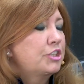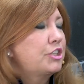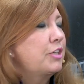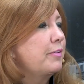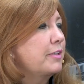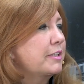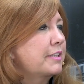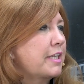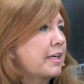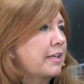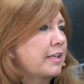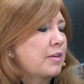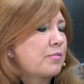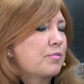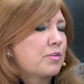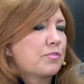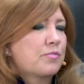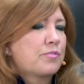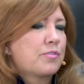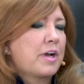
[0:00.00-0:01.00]
chief
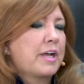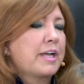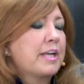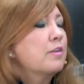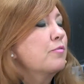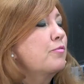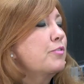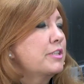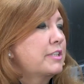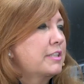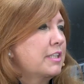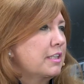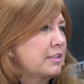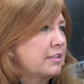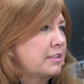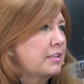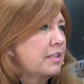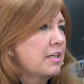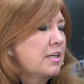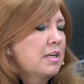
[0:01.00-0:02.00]
executive of
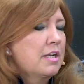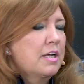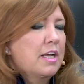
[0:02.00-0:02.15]
Infosys,